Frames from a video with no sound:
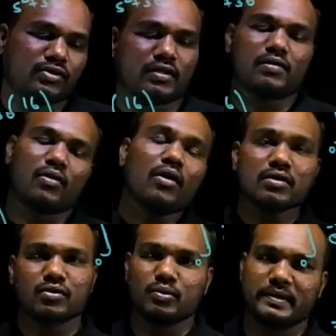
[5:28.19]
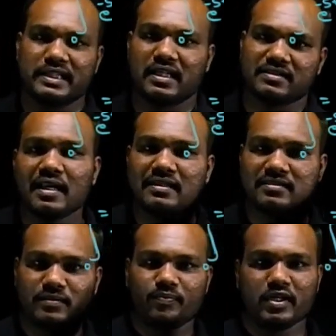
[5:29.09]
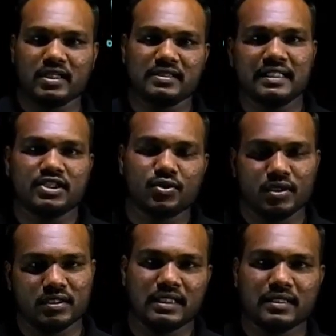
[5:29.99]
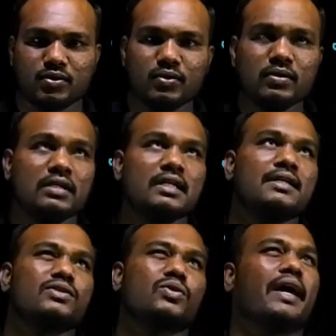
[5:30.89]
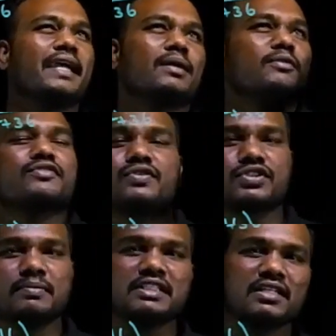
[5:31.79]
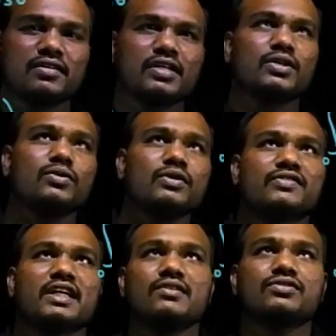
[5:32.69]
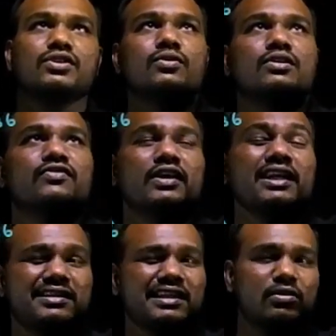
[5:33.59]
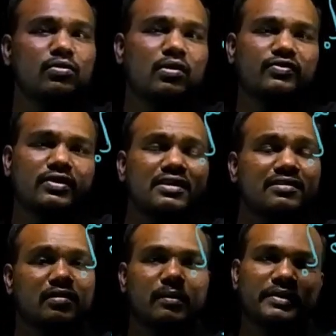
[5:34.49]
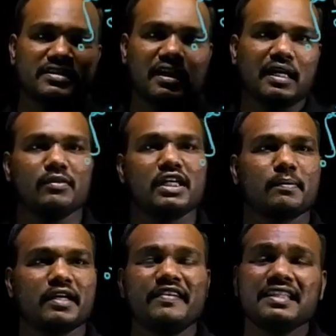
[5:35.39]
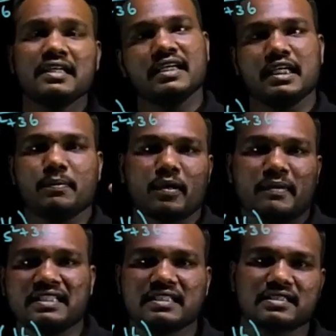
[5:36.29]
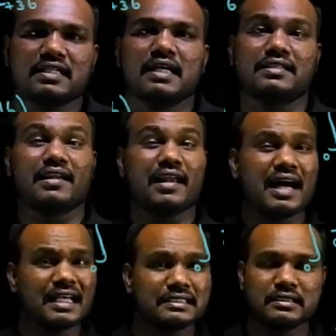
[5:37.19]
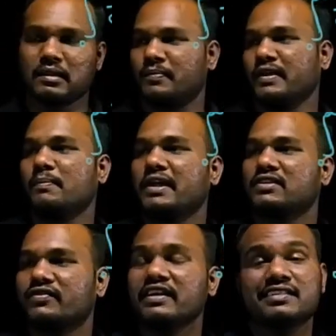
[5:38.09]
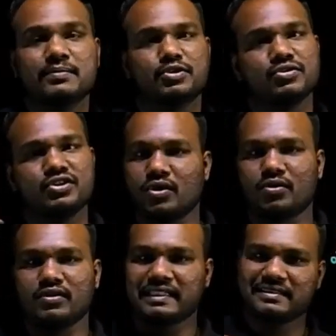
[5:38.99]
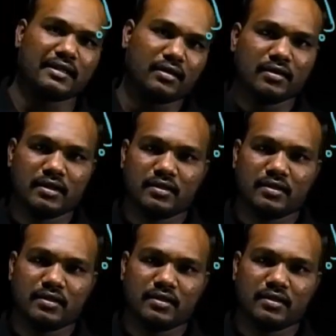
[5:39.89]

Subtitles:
So I got log 2 by 3 as an answer. Is that cool? So any type of question basically you can do, if they give 0 to infinity, just look after this limits and multiply with e power minus st. At the last step, in place of s, substitute 0. That's it.